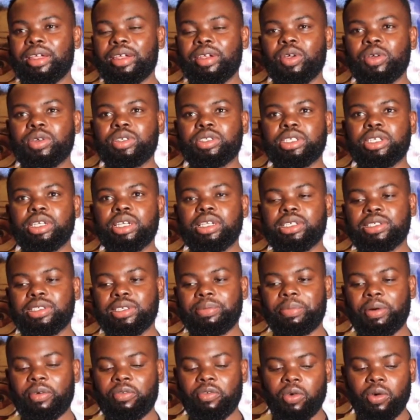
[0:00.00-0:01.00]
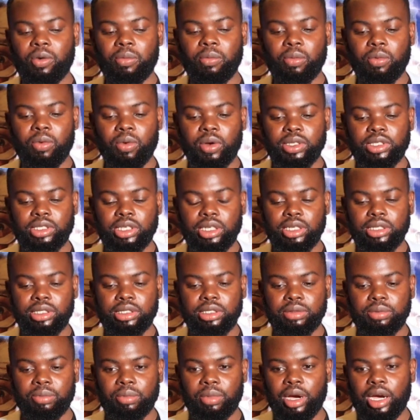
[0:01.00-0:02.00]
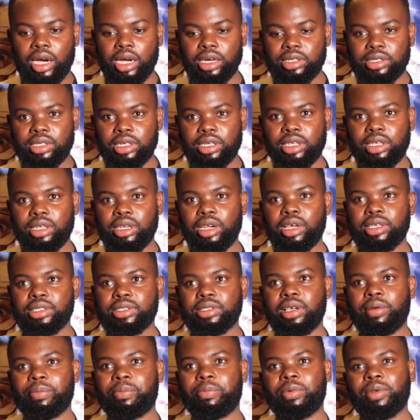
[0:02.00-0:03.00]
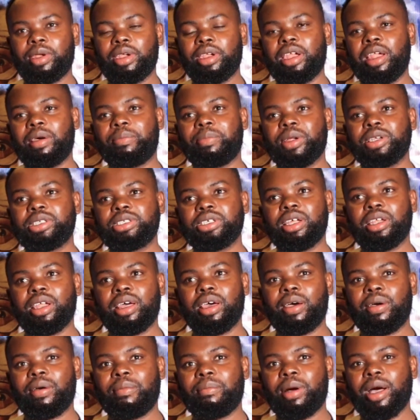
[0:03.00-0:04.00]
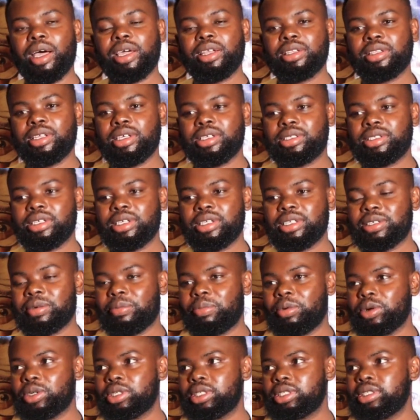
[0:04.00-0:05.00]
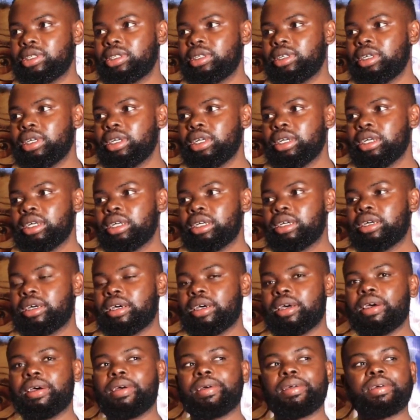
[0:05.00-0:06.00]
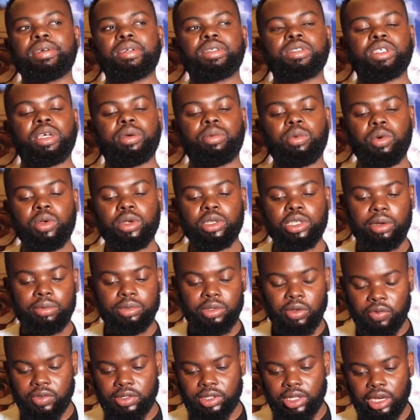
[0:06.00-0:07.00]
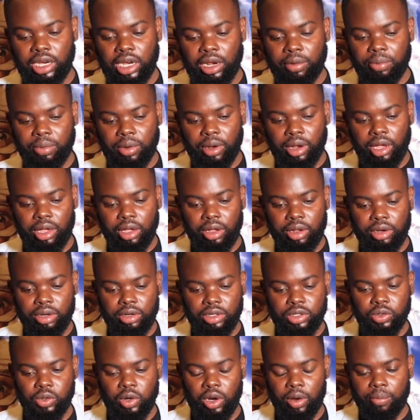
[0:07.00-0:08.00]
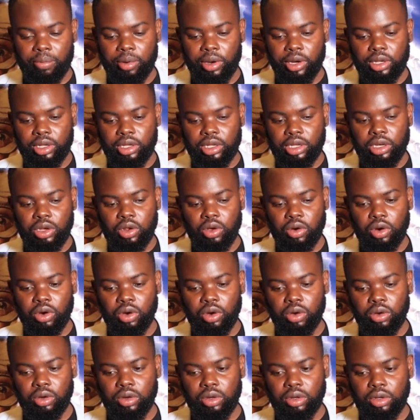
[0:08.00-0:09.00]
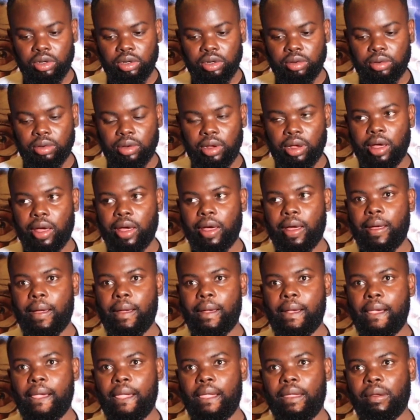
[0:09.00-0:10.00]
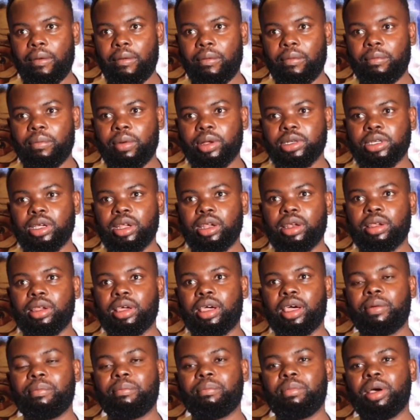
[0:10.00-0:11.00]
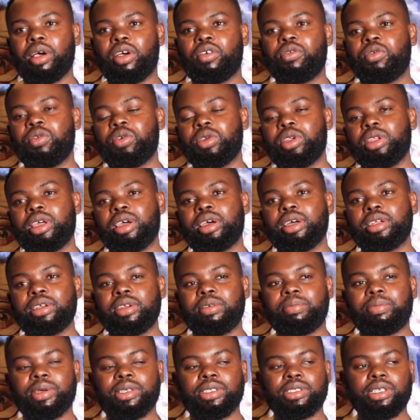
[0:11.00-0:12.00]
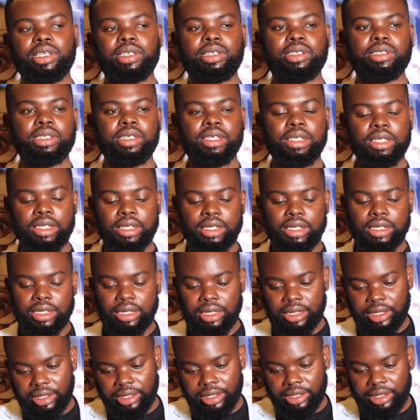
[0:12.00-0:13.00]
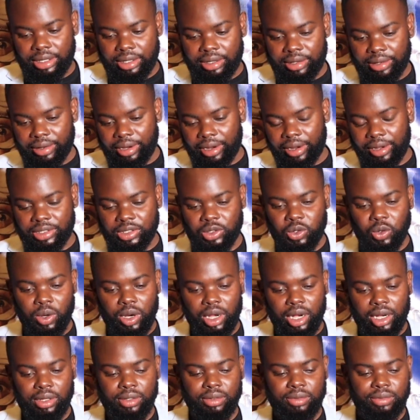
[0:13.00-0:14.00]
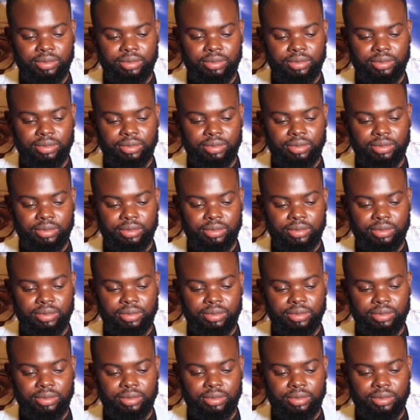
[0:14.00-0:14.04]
Not really si perform kwa stage, but ninapatia na behind the scene support. Okay. So in terms of stand-up, I took a break kidogo, but I'll come back fully 100% and sooner.